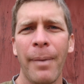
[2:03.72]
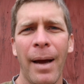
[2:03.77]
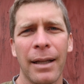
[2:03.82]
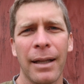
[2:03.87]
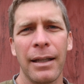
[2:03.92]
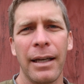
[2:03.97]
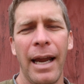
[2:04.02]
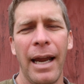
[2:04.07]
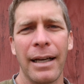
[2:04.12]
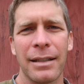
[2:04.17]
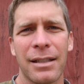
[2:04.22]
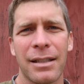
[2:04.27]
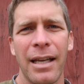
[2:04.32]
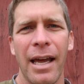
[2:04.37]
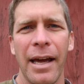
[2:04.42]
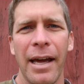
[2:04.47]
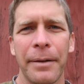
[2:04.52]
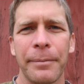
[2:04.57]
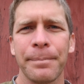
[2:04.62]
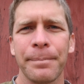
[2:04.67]
back the next
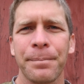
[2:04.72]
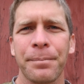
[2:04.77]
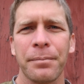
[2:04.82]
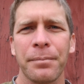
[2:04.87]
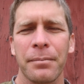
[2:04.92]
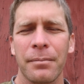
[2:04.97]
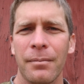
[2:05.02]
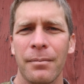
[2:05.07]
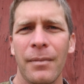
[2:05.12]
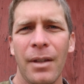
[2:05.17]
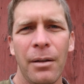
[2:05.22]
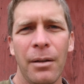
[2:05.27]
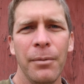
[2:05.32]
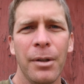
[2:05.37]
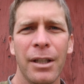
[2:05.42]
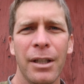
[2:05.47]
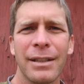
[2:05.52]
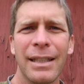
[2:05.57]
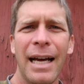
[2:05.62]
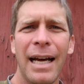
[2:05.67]
day
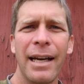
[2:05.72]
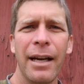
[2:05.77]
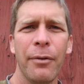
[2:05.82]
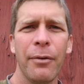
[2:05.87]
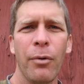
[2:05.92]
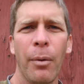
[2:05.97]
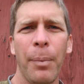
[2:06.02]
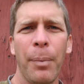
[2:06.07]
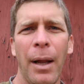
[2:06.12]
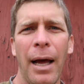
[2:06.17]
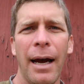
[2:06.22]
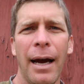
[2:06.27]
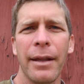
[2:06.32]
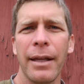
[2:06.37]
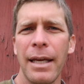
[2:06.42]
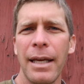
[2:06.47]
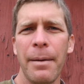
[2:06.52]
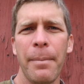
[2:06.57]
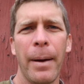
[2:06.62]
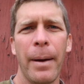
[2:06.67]
because I didn't reply to
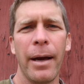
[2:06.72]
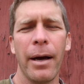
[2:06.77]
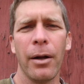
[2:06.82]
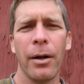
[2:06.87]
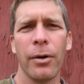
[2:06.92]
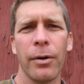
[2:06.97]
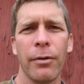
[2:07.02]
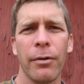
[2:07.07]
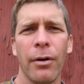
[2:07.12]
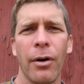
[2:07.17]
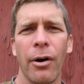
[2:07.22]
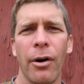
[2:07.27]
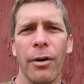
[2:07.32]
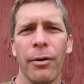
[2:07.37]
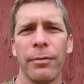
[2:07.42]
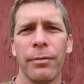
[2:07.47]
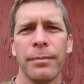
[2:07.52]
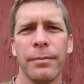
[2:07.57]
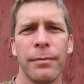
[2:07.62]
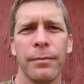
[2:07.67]
the email or,
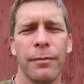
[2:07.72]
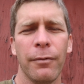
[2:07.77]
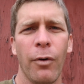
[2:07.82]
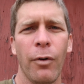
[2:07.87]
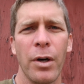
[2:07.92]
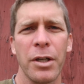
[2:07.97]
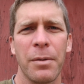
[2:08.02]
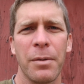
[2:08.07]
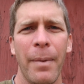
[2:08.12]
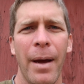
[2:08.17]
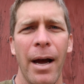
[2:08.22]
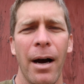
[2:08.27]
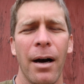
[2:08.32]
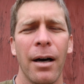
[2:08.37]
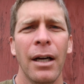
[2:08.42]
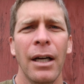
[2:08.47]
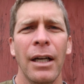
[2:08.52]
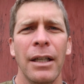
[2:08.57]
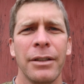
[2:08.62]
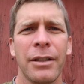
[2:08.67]
or
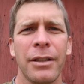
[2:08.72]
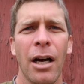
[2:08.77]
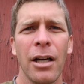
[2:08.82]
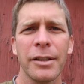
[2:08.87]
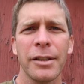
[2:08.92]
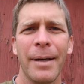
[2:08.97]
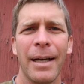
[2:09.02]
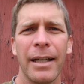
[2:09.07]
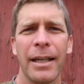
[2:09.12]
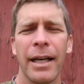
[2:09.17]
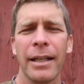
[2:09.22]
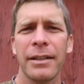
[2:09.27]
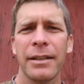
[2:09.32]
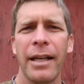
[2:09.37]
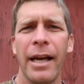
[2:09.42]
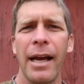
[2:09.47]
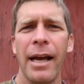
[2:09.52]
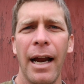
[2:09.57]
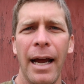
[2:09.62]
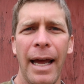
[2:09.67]
voicemail. He calls back next
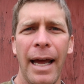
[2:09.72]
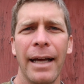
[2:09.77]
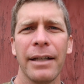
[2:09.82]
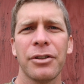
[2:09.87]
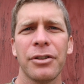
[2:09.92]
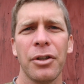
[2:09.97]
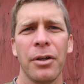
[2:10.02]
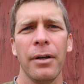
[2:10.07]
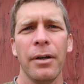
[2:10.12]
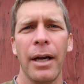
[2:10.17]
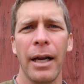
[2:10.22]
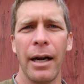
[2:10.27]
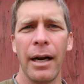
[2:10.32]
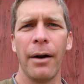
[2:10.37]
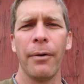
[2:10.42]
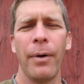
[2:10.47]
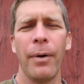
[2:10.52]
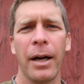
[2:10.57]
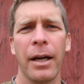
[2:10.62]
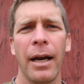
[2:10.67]
day, I answer, and
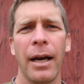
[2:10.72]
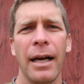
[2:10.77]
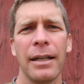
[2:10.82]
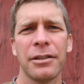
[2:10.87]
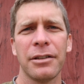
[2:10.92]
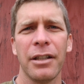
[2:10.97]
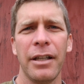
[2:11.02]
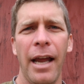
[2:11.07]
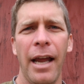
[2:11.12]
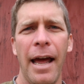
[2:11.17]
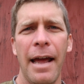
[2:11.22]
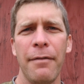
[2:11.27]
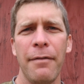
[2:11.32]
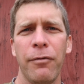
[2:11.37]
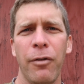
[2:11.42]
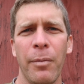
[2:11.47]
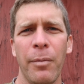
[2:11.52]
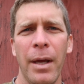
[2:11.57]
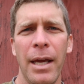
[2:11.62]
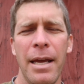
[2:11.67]
I recognize the name
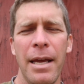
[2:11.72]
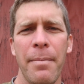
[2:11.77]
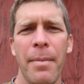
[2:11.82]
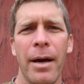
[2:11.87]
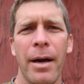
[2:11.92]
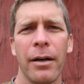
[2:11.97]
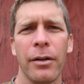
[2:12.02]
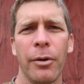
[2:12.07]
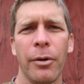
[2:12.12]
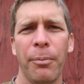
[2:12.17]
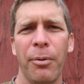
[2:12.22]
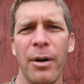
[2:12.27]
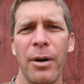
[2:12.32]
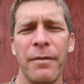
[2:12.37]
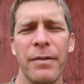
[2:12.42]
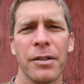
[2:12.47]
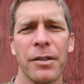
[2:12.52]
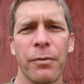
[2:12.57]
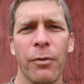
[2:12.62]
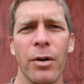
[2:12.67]
from the email and the
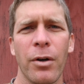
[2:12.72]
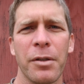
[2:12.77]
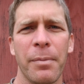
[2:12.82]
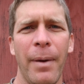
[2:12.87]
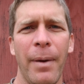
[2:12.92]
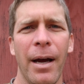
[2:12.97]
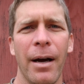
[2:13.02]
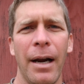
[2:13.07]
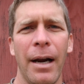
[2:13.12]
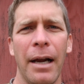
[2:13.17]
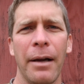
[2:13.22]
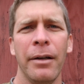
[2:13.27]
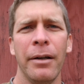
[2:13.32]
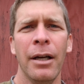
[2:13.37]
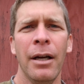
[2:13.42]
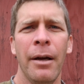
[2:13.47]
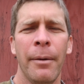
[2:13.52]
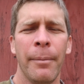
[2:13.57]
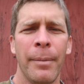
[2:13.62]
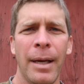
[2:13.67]
previous voicemail, and I
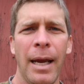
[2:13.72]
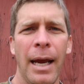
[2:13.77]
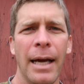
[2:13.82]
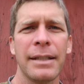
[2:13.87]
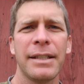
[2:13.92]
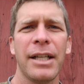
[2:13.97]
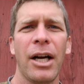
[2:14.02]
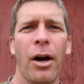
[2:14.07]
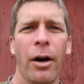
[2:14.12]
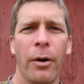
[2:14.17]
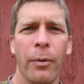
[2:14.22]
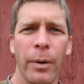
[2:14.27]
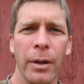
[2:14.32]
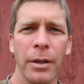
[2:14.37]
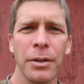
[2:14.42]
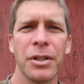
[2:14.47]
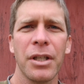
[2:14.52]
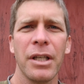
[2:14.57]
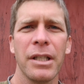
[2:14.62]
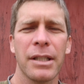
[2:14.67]
began talking with
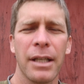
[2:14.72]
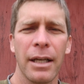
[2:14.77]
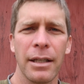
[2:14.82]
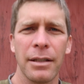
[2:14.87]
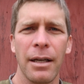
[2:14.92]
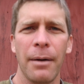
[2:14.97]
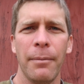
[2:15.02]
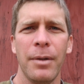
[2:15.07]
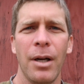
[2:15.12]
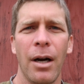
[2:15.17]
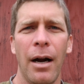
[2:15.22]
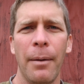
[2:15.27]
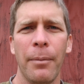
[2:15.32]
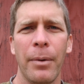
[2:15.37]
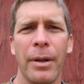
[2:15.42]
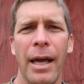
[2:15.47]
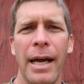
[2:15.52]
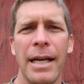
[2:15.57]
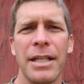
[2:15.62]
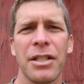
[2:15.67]
her. She says, you know, I'm
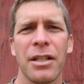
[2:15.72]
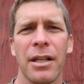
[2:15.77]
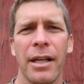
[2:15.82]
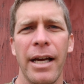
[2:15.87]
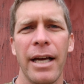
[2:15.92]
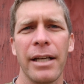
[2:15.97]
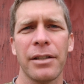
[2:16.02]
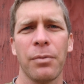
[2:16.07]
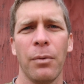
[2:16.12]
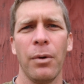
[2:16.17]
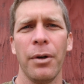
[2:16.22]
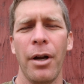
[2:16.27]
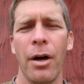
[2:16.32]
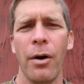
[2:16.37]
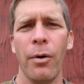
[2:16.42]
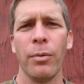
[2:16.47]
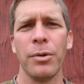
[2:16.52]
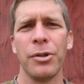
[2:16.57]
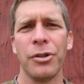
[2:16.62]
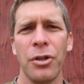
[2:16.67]
with Angie's List. want to
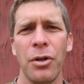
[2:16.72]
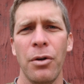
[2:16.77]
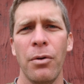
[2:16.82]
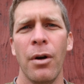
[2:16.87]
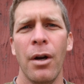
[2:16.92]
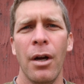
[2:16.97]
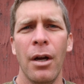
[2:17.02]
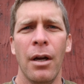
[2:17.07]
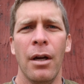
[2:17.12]
know, would you,